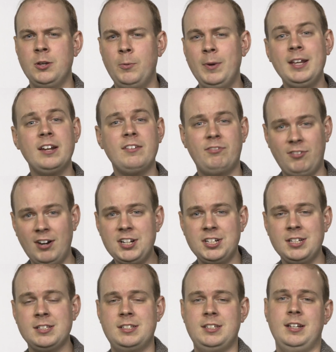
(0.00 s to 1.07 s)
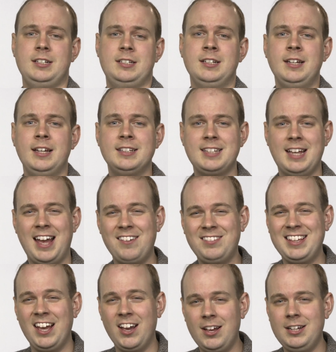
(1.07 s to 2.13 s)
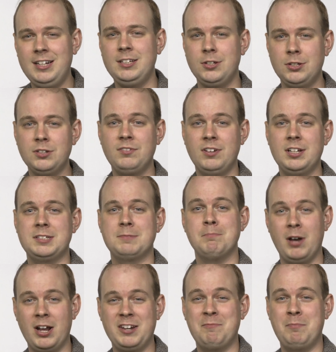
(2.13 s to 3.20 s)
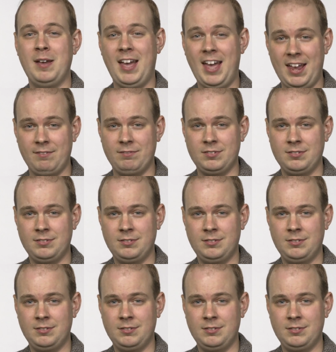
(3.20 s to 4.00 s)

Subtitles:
we get a fresh insight into how the early universe might have behaved.